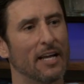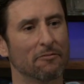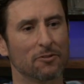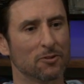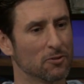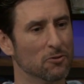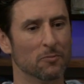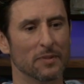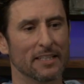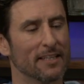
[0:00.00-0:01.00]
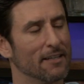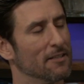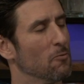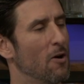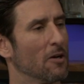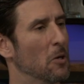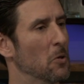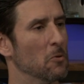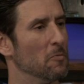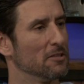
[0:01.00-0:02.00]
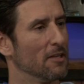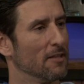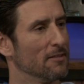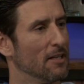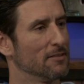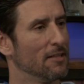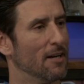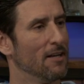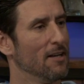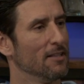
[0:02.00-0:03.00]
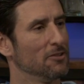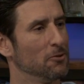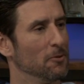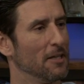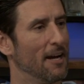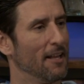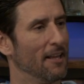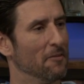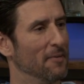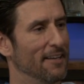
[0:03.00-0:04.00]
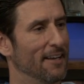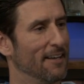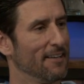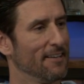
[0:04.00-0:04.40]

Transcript: after school, being there to walk home, it's like that's the truly a highlight of my day.